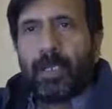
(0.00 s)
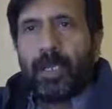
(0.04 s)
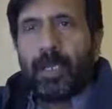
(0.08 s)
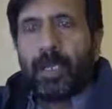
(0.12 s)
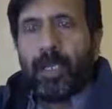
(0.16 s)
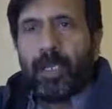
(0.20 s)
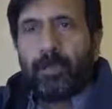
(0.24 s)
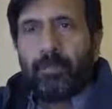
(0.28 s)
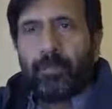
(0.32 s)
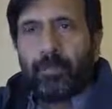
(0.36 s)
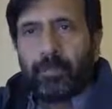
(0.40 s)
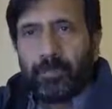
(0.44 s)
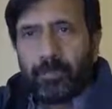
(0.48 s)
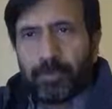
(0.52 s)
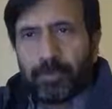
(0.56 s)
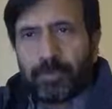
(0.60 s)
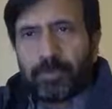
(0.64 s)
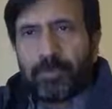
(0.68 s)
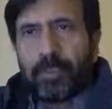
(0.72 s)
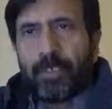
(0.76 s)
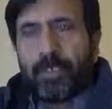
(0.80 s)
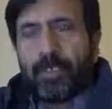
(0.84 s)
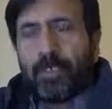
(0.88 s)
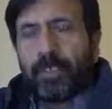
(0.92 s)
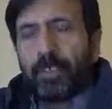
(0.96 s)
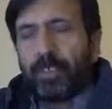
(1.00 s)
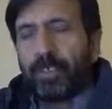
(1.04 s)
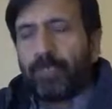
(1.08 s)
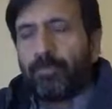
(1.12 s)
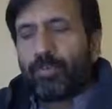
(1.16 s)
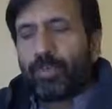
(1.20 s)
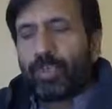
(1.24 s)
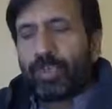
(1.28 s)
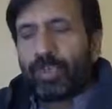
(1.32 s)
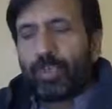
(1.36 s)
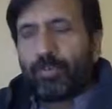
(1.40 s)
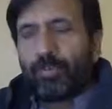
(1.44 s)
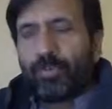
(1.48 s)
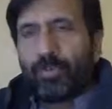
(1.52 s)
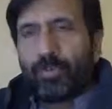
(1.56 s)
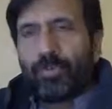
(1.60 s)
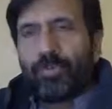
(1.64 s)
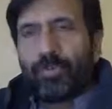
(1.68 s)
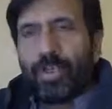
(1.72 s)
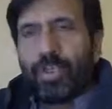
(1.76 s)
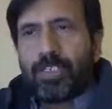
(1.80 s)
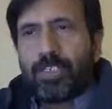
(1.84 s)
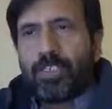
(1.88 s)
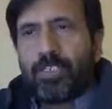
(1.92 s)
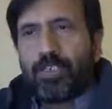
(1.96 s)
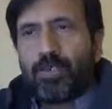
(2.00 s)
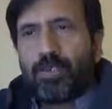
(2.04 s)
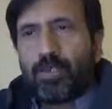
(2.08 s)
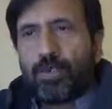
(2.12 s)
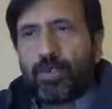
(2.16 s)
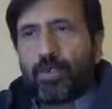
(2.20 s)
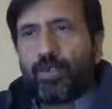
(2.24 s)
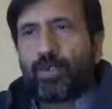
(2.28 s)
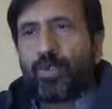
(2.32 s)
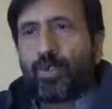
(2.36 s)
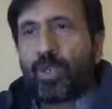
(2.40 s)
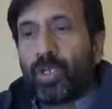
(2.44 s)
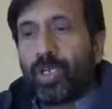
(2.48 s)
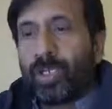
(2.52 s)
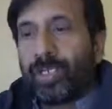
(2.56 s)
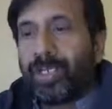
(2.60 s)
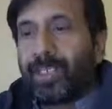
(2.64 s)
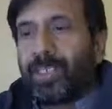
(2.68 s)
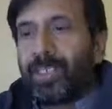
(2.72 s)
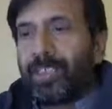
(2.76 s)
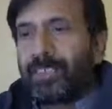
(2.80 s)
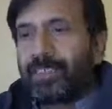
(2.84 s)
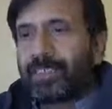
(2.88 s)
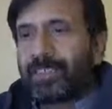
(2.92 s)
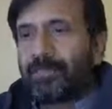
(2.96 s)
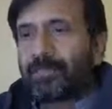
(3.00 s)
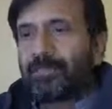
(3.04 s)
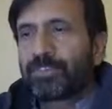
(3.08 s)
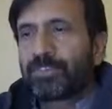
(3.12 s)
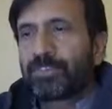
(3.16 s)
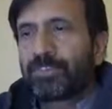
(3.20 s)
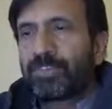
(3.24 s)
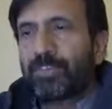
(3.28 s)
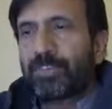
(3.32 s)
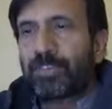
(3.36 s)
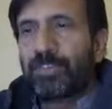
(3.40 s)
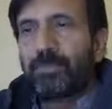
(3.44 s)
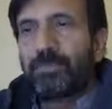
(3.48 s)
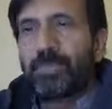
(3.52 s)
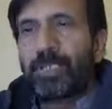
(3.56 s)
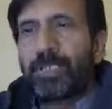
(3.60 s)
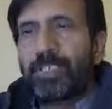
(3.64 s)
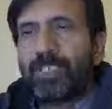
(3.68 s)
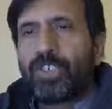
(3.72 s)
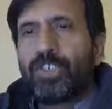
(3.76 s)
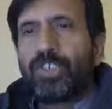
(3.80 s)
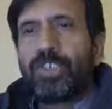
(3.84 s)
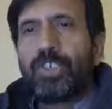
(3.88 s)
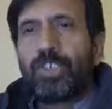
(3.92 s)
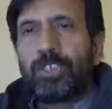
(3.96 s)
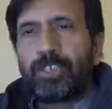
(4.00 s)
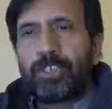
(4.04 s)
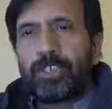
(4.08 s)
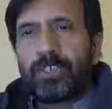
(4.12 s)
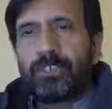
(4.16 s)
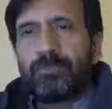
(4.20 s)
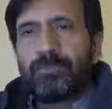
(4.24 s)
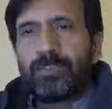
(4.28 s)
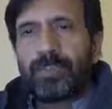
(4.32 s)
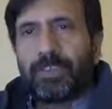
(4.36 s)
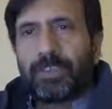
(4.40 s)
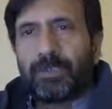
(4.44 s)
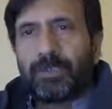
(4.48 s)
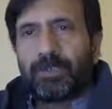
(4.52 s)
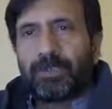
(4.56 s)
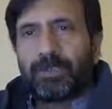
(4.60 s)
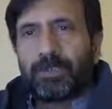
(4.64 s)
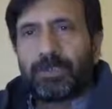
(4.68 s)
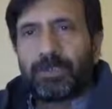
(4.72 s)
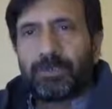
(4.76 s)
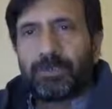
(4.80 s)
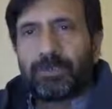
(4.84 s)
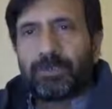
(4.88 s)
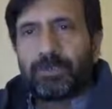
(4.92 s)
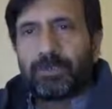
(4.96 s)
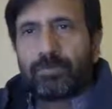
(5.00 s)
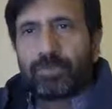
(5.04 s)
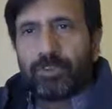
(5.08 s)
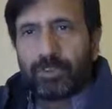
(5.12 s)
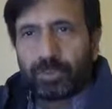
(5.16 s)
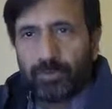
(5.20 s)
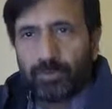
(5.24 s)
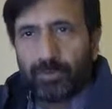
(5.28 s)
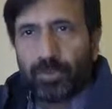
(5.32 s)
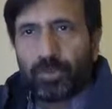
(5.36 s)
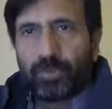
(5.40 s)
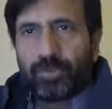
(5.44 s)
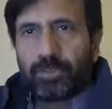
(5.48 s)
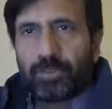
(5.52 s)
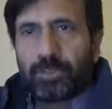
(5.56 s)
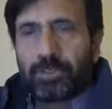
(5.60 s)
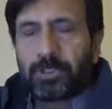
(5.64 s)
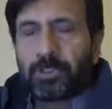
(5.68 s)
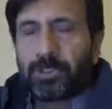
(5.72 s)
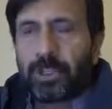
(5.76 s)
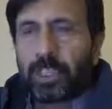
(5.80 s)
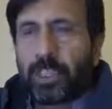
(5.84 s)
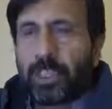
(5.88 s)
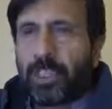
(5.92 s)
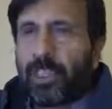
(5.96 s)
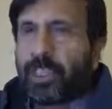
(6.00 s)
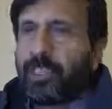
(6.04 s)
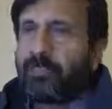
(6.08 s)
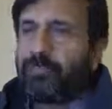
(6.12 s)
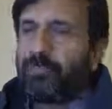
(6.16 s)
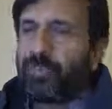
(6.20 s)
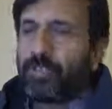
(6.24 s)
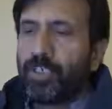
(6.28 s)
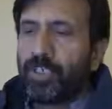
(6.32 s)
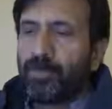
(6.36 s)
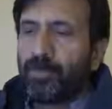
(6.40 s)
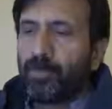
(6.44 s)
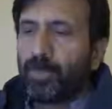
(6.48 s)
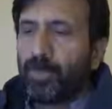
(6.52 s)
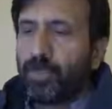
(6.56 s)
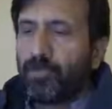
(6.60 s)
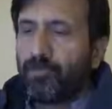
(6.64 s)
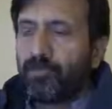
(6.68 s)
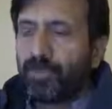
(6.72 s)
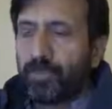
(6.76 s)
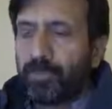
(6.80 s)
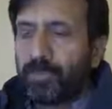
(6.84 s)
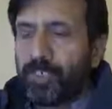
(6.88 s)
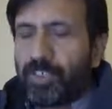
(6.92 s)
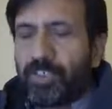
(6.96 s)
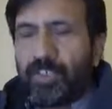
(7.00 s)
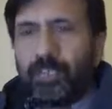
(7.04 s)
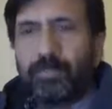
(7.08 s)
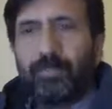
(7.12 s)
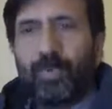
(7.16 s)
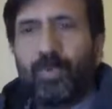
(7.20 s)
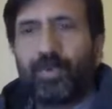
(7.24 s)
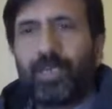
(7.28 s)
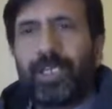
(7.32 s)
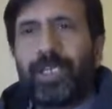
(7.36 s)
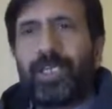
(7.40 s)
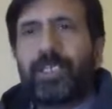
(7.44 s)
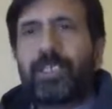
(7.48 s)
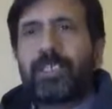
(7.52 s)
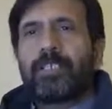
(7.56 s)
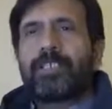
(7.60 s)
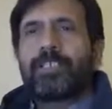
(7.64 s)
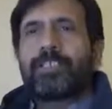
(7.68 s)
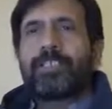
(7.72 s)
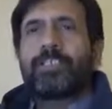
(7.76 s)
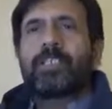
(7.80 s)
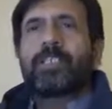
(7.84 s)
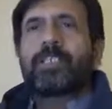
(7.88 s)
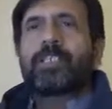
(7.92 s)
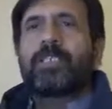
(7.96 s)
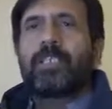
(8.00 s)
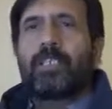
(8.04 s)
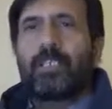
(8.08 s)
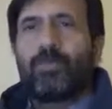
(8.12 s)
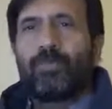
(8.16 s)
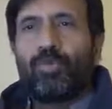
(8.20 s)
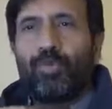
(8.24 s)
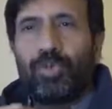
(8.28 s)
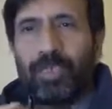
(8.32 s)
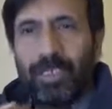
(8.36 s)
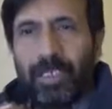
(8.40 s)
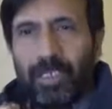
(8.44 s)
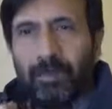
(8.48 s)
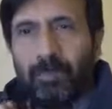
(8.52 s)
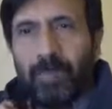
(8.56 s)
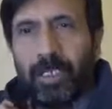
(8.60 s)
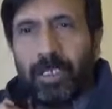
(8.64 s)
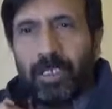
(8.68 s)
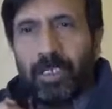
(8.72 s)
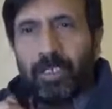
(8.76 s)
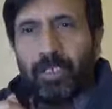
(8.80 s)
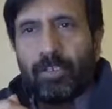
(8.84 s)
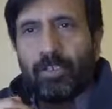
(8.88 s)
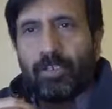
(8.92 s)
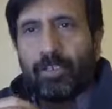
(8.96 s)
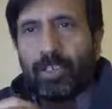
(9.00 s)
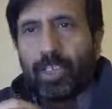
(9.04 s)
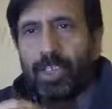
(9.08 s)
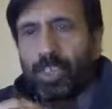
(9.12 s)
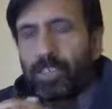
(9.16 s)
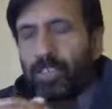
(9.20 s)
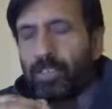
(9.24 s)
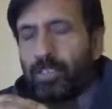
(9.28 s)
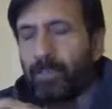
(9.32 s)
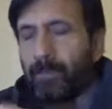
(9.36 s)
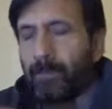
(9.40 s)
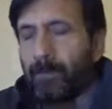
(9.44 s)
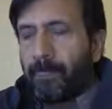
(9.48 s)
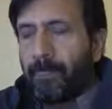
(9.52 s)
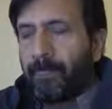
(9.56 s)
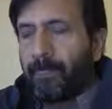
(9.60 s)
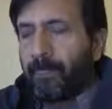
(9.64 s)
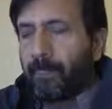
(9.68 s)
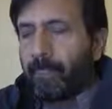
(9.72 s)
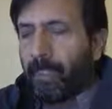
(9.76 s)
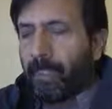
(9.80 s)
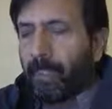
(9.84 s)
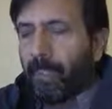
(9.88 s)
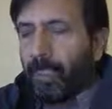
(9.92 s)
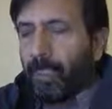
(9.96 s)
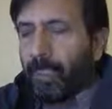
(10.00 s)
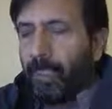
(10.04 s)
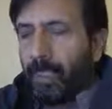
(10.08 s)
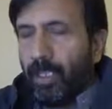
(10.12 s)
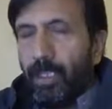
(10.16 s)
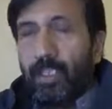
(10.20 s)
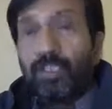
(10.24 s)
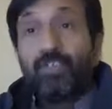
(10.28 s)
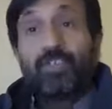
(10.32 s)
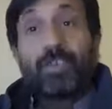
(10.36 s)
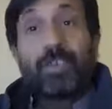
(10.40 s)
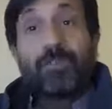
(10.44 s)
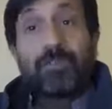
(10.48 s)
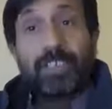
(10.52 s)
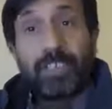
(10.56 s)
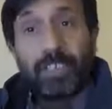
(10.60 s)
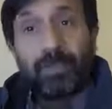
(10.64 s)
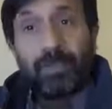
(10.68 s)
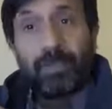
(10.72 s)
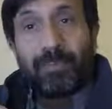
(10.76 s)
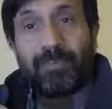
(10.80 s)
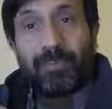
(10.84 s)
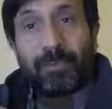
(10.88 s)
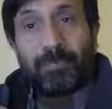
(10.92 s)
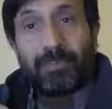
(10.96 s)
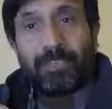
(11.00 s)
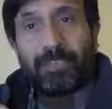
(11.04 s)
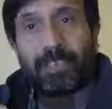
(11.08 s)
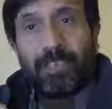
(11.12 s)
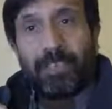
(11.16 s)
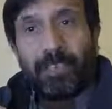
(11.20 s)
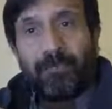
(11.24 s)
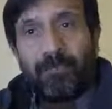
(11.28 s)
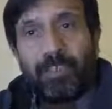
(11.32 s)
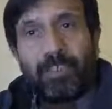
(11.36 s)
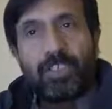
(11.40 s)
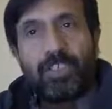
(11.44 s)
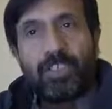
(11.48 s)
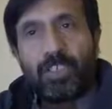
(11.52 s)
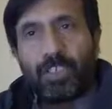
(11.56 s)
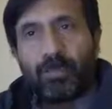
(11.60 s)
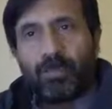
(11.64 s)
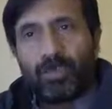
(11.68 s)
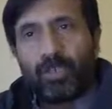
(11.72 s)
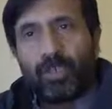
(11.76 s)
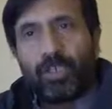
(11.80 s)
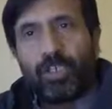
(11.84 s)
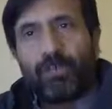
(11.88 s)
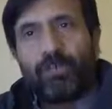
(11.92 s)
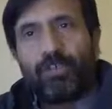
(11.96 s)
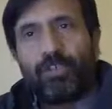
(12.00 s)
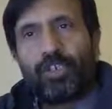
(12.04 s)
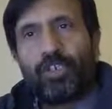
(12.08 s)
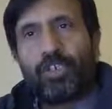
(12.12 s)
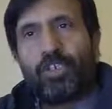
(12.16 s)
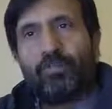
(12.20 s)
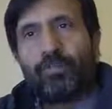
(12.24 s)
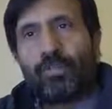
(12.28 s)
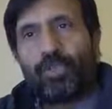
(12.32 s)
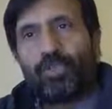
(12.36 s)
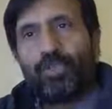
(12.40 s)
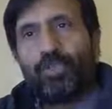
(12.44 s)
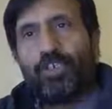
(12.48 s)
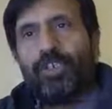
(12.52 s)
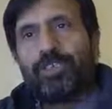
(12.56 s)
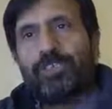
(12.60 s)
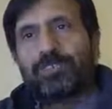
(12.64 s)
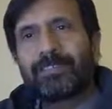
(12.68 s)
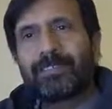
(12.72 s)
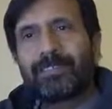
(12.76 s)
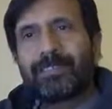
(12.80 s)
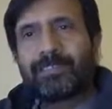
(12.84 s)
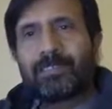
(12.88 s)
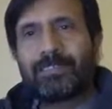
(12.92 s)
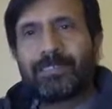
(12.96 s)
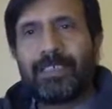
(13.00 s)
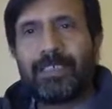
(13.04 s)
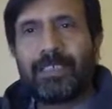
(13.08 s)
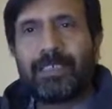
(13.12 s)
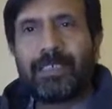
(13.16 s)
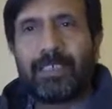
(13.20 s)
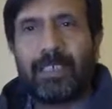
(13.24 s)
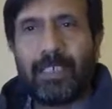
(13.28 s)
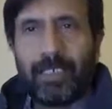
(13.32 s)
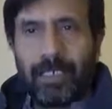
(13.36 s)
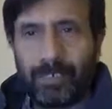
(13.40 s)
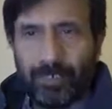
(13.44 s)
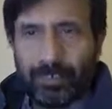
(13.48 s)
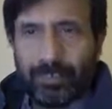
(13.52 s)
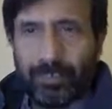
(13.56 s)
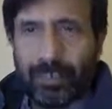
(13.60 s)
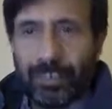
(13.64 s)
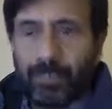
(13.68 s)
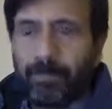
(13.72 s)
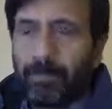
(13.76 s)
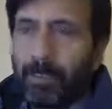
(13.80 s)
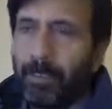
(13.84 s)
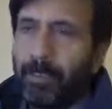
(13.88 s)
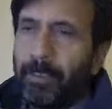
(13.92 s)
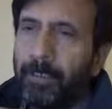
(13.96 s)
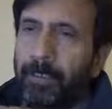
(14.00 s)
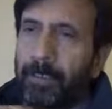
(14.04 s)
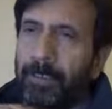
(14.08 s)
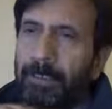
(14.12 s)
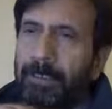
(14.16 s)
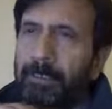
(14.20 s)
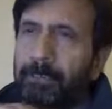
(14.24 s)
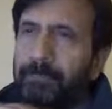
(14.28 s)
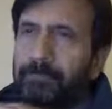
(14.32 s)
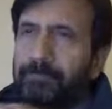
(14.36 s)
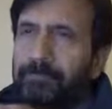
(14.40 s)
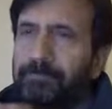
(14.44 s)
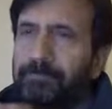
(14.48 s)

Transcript: And before starting, I would like to request you to like, subscribe and share these videos to support this channel. And if you need more information about any disease or about any medical condition, you can visit my website, which is w w w dot diseases and treatment dot com.